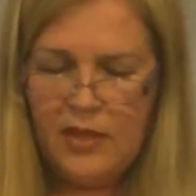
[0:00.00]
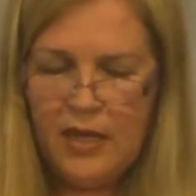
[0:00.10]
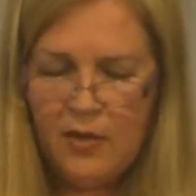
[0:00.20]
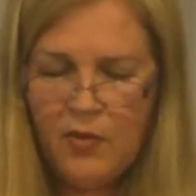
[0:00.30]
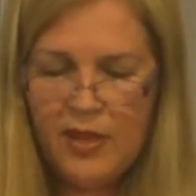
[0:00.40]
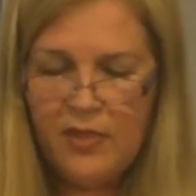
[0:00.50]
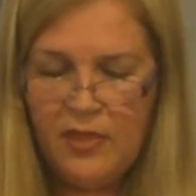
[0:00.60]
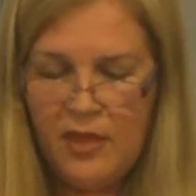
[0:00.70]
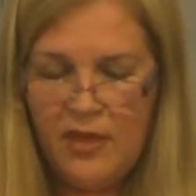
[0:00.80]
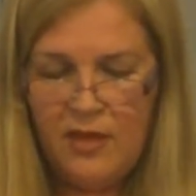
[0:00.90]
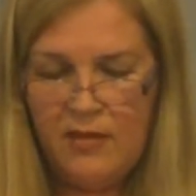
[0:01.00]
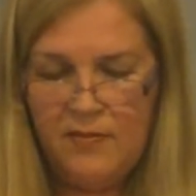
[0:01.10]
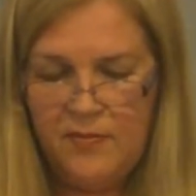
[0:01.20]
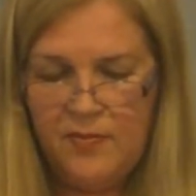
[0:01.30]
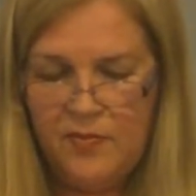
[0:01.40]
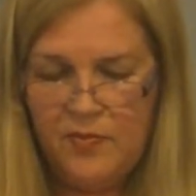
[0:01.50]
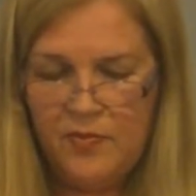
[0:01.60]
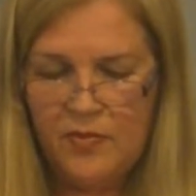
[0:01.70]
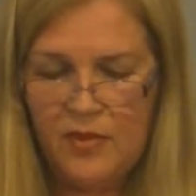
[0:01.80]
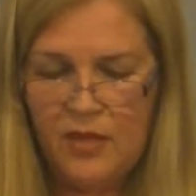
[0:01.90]
Then I went thinking,
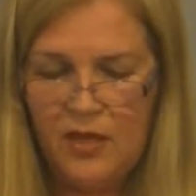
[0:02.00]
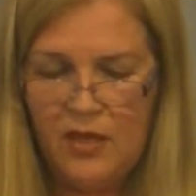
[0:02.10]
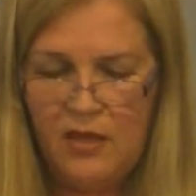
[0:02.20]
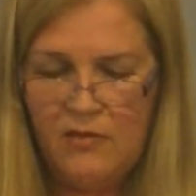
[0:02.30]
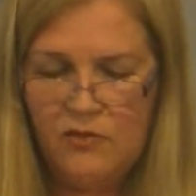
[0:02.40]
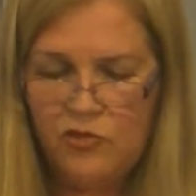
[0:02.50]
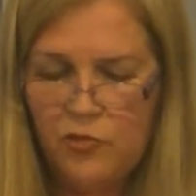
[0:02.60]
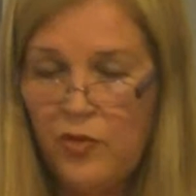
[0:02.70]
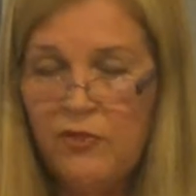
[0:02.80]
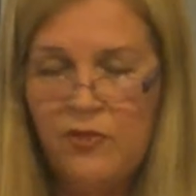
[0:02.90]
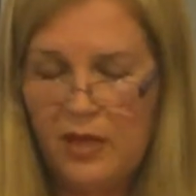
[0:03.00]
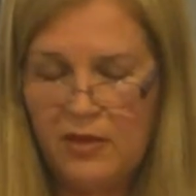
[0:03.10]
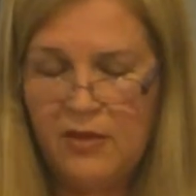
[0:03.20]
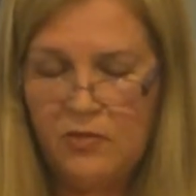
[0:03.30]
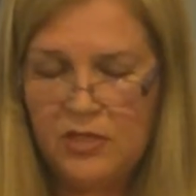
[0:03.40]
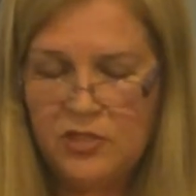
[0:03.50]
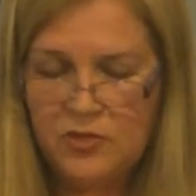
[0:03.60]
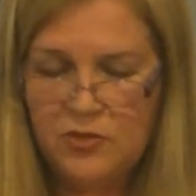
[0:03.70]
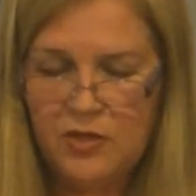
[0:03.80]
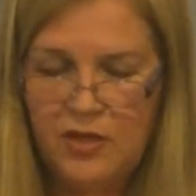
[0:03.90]
I went
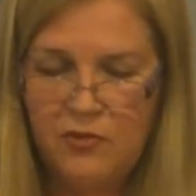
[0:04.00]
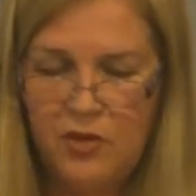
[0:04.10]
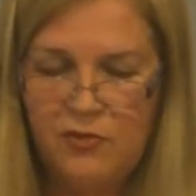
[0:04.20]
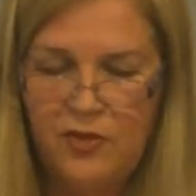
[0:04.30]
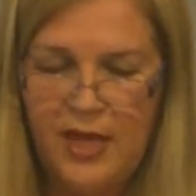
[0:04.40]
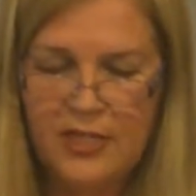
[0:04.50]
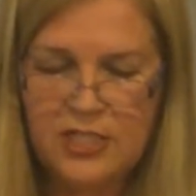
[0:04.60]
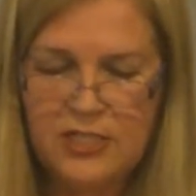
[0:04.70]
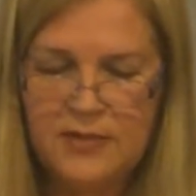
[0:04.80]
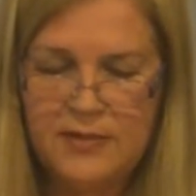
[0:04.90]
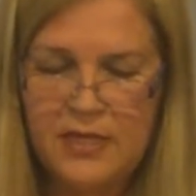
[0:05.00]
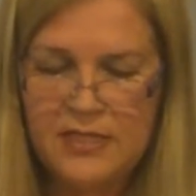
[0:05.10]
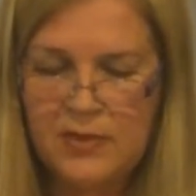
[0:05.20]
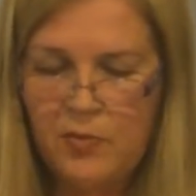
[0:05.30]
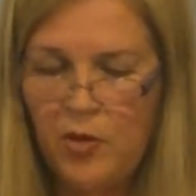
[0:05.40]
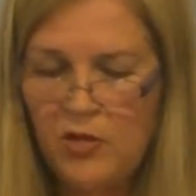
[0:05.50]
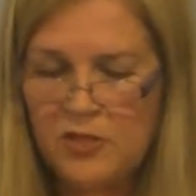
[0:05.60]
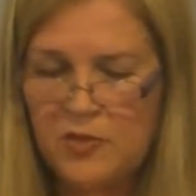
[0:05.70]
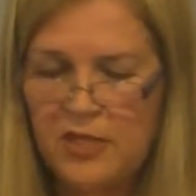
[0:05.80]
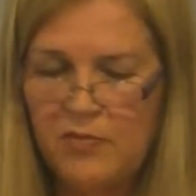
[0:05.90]
in a reflection. Is it
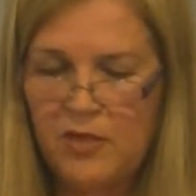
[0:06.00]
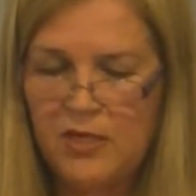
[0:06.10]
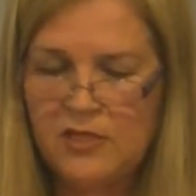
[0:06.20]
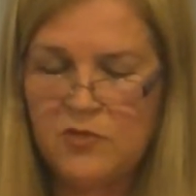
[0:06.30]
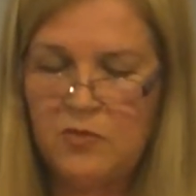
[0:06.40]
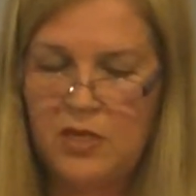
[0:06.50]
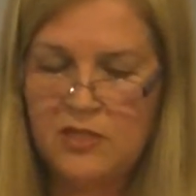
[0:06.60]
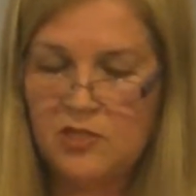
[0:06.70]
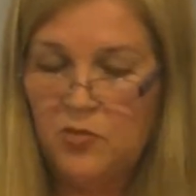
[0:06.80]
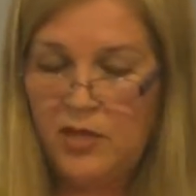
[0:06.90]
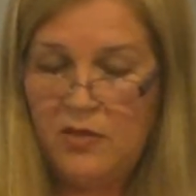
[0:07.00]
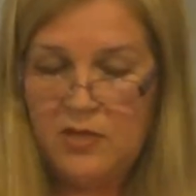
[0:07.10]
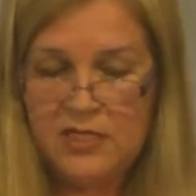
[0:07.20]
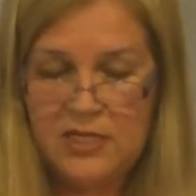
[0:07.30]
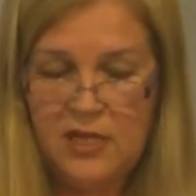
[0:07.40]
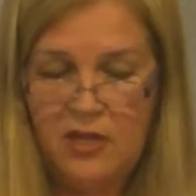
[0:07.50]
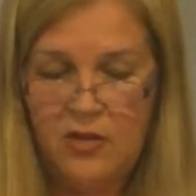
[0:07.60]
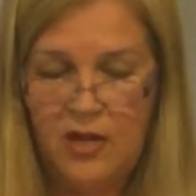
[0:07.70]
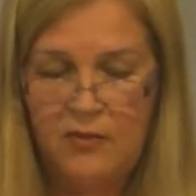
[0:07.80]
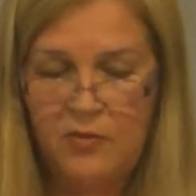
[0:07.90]
possible that because we made so many mistakes
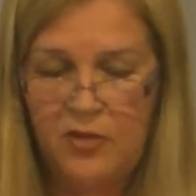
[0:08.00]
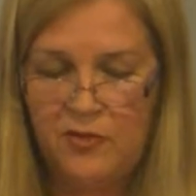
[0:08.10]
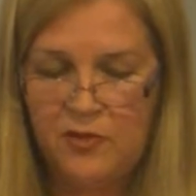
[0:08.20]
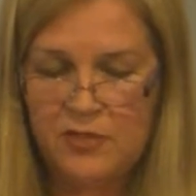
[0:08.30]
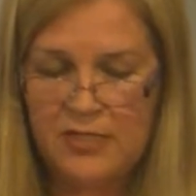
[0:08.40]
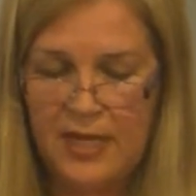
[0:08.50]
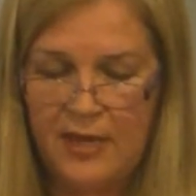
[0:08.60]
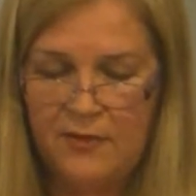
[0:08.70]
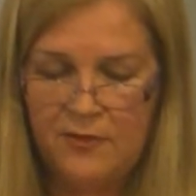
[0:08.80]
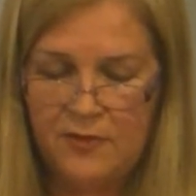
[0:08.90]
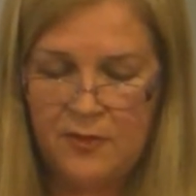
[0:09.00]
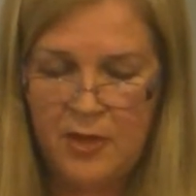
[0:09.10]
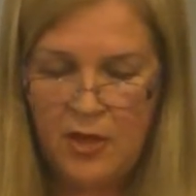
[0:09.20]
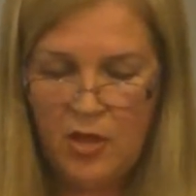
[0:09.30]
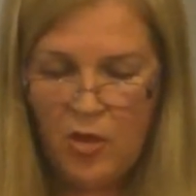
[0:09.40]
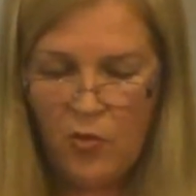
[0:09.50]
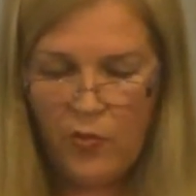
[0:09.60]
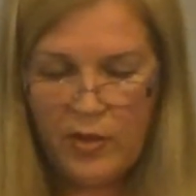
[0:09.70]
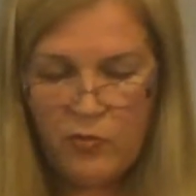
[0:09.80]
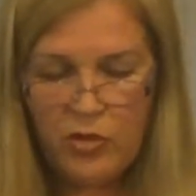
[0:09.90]
in our previous lives,
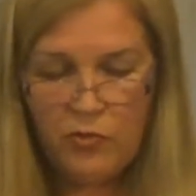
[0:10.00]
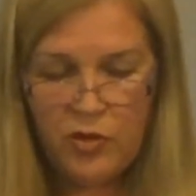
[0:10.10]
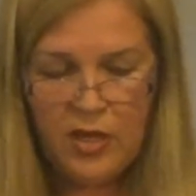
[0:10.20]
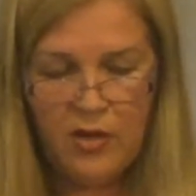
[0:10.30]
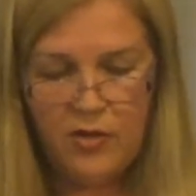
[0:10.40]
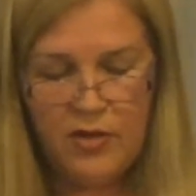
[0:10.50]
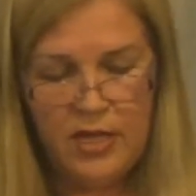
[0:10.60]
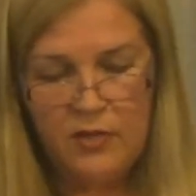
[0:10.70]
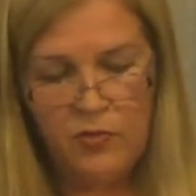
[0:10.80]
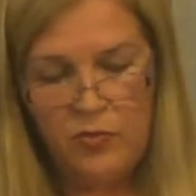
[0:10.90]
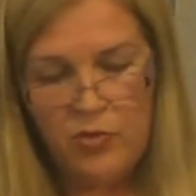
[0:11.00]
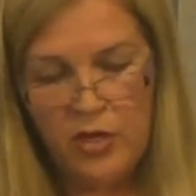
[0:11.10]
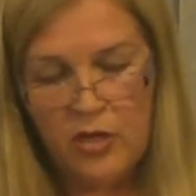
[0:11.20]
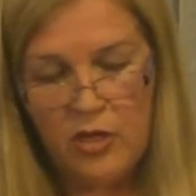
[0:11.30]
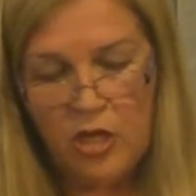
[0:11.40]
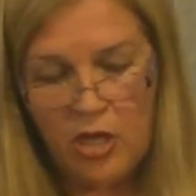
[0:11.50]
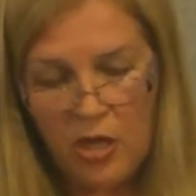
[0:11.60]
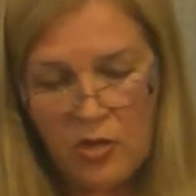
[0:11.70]
when we reincarnate, we bring